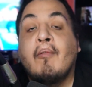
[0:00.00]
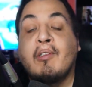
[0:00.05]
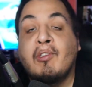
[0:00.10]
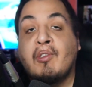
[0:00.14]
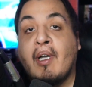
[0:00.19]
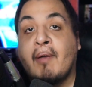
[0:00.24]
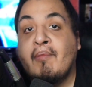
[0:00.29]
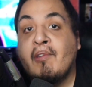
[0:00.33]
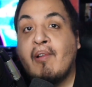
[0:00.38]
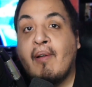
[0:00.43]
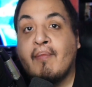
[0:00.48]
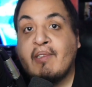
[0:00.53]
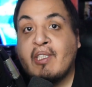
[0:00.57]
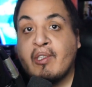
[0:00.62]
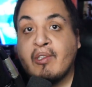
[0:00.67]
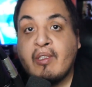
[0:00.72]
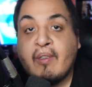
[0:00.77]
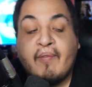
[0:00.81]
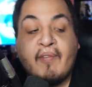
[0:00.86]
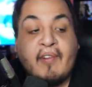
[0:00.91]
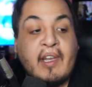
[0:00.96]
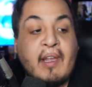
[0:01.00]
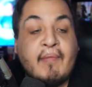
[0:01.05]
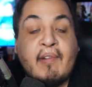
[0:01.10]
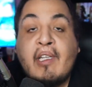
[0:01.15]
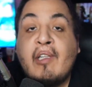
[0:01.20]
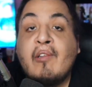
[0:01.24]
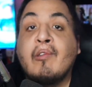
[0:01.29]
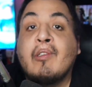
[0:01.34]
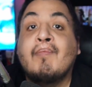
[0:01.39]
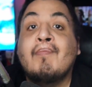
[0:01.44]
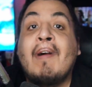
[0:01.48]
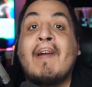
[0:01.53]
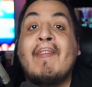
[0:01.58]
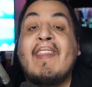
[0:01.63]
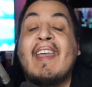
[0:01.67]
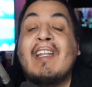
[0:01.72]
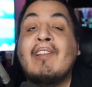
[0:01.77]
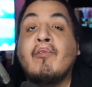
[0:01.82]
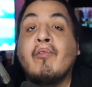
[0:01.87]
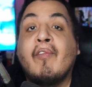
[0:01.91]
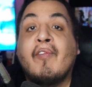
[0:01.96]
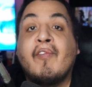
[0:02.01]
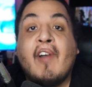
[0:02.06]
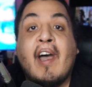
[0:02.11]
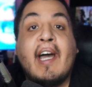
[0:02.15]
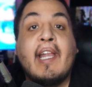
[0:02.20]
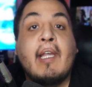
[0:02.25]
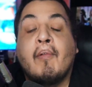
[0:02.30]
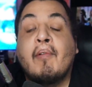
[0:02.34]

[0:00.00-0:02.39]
We drop new episodes of Forever News Monday through Friday,